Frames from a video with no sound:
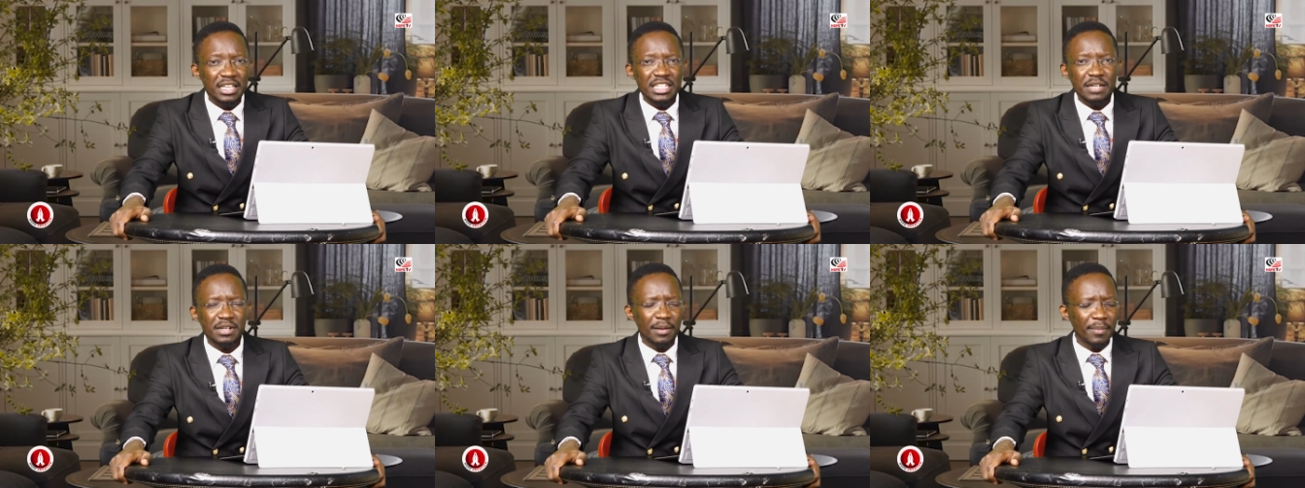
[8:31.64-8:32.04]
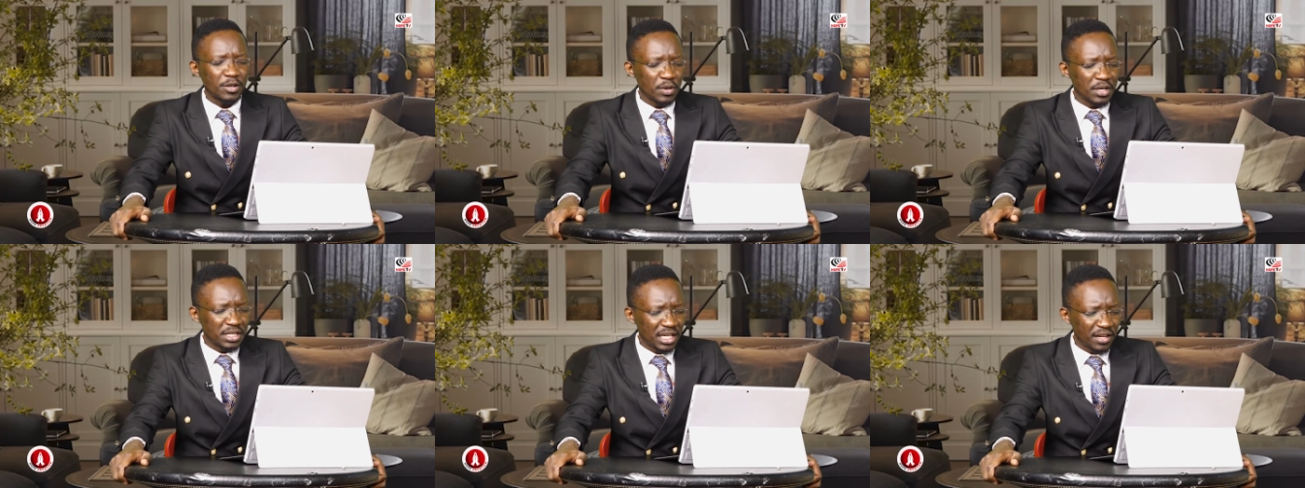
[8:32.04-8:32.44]
chapter number
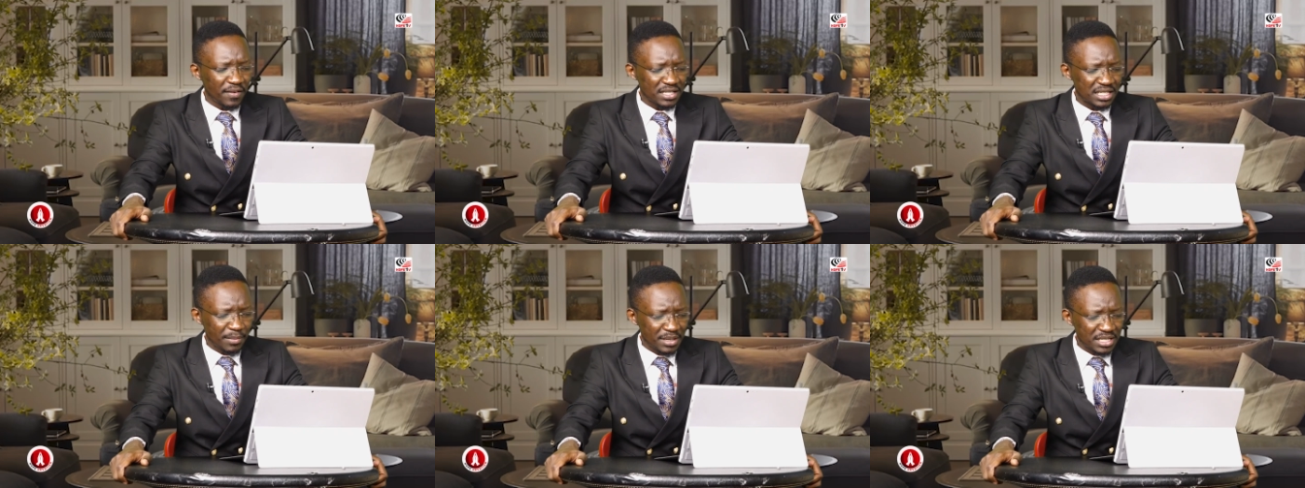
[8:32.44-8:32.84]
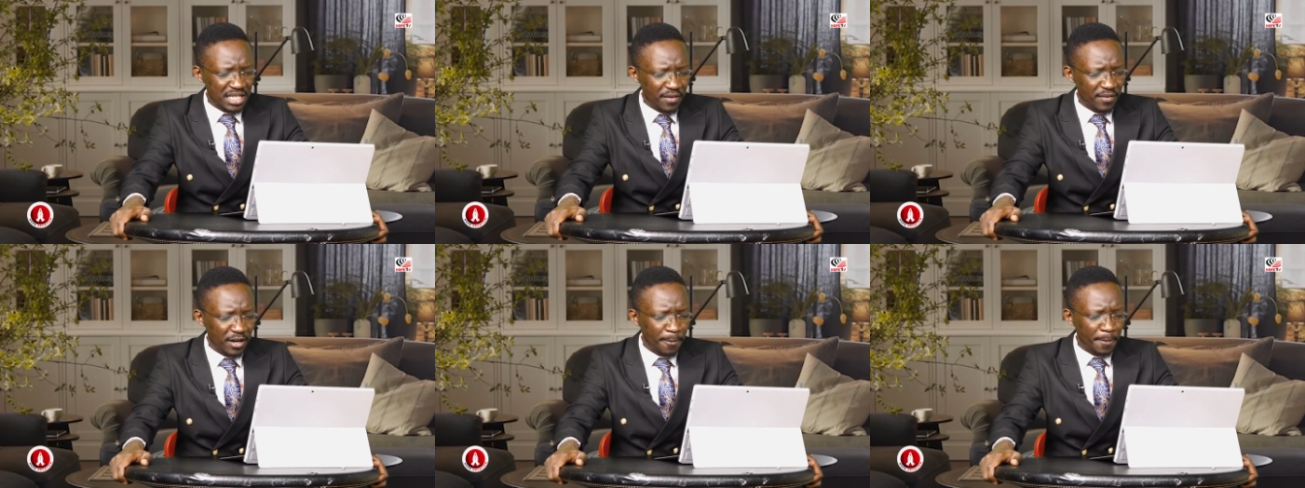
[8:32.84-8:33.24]
23, verse number
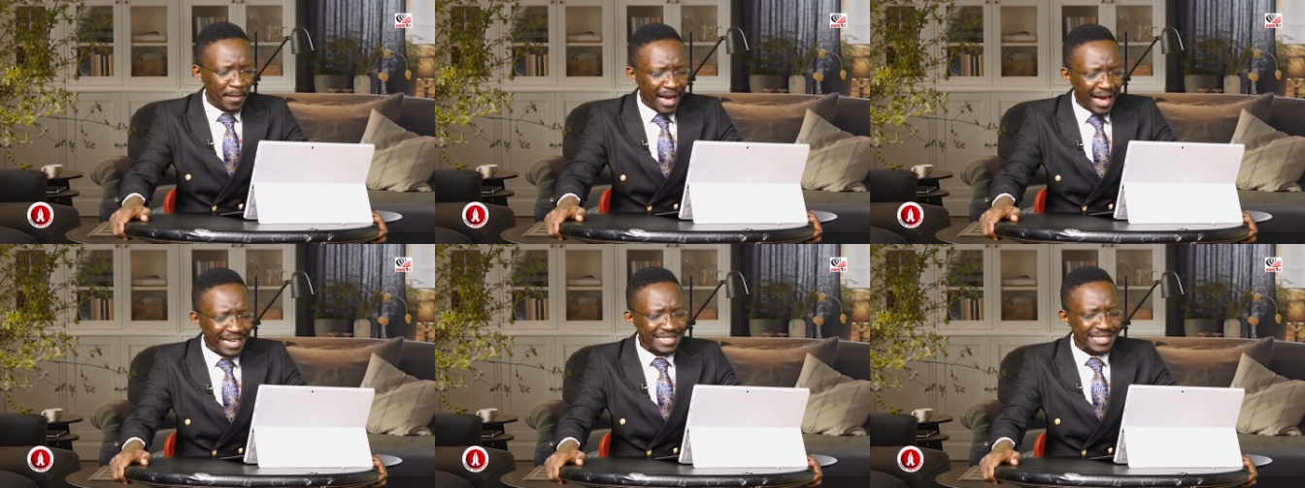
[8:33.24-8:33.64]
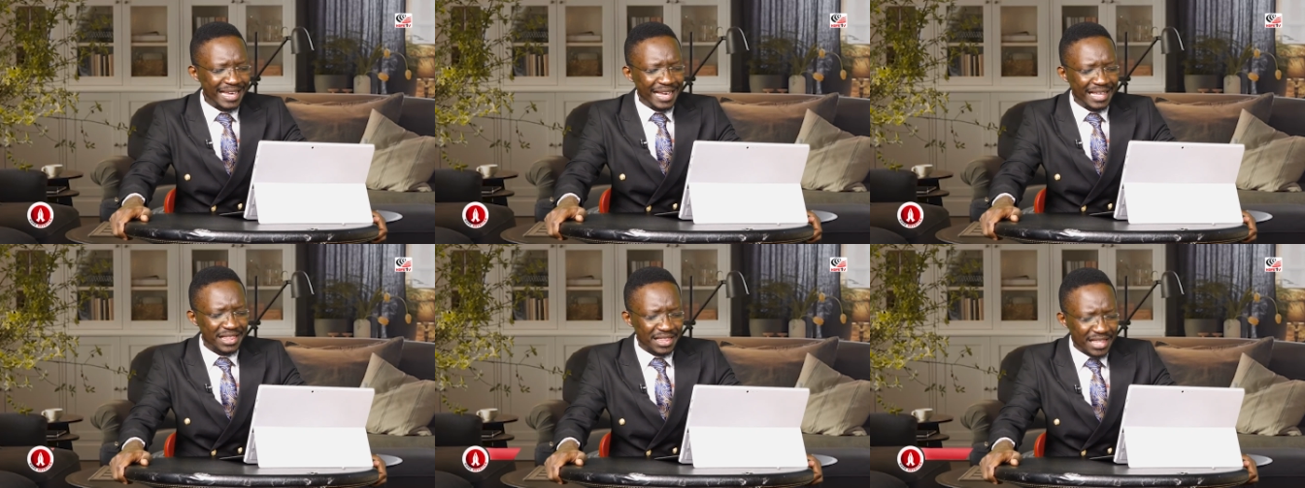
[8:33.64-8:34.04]
7 As
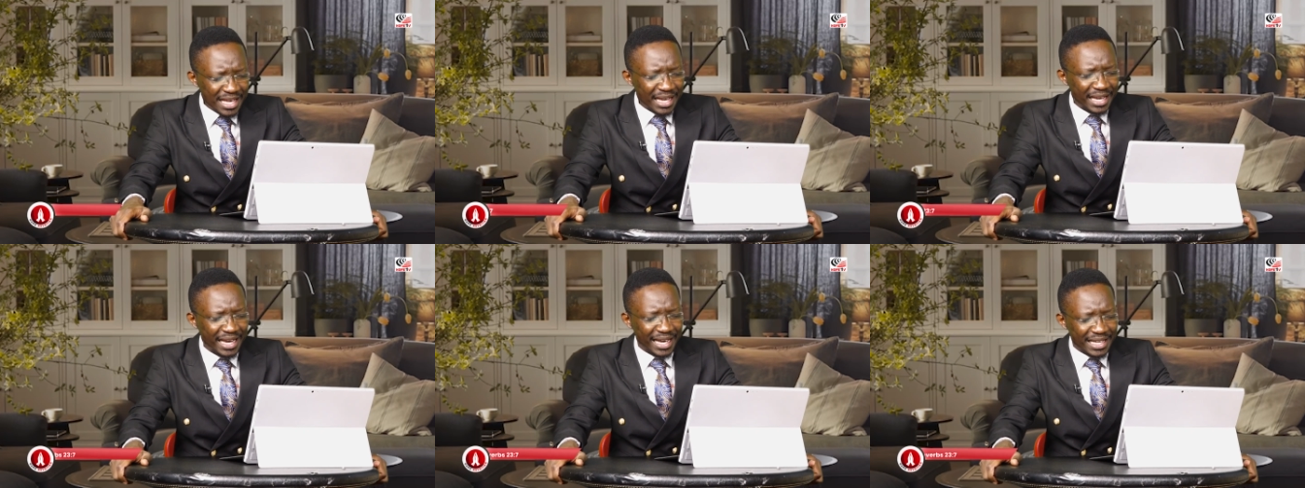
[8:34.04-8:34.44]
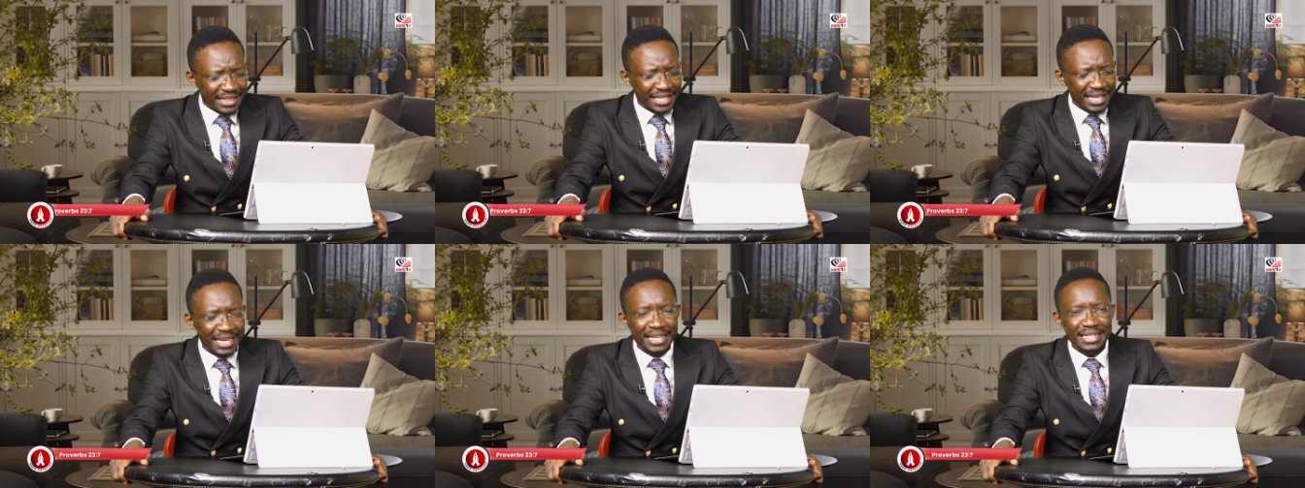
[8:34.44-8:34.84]
he thinketh
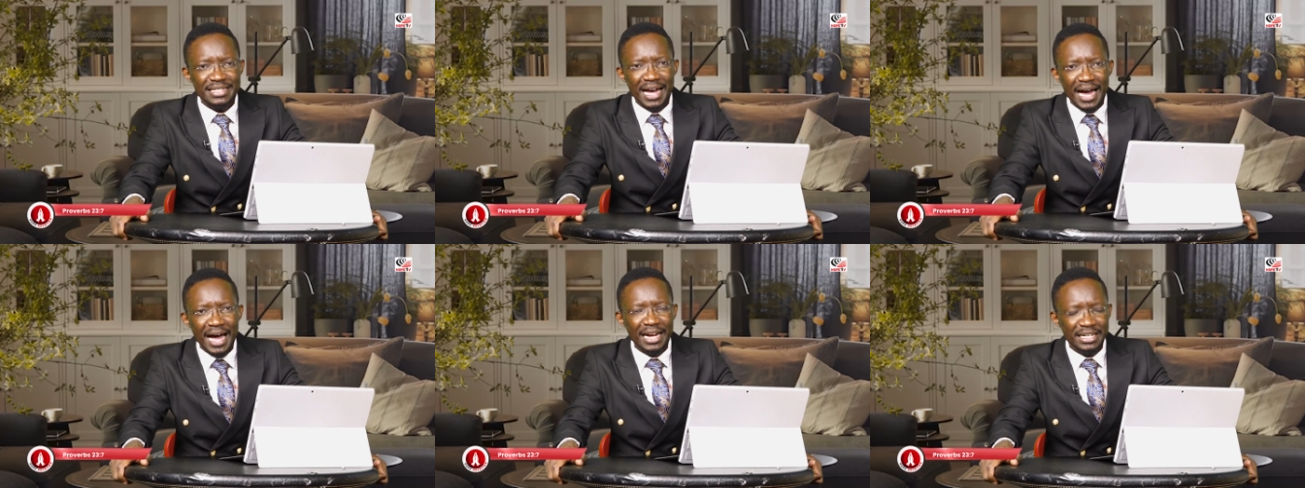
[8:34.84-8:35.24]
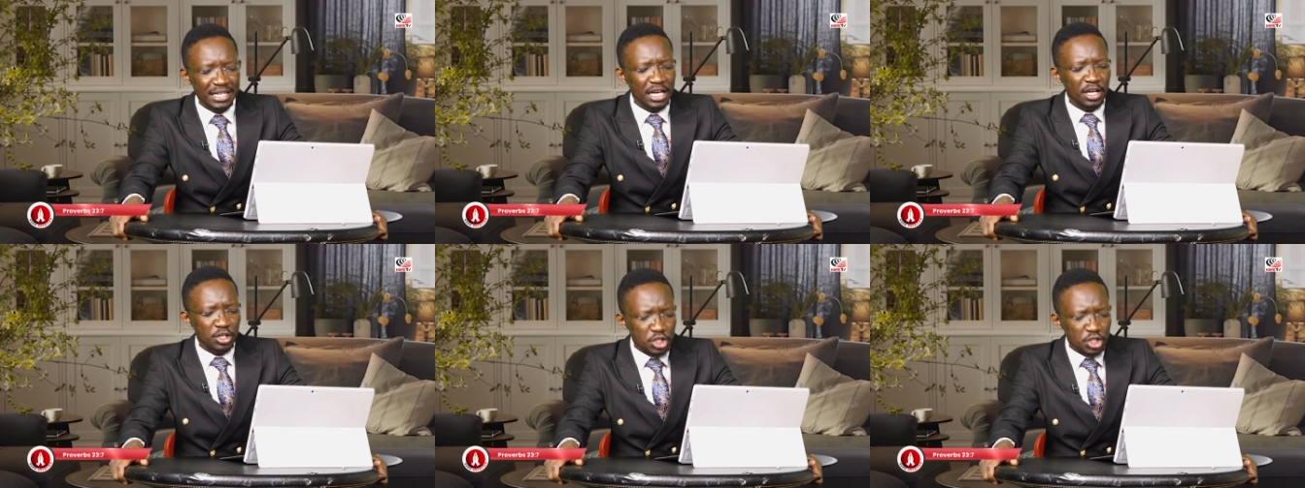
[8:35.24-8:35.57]
in his heart,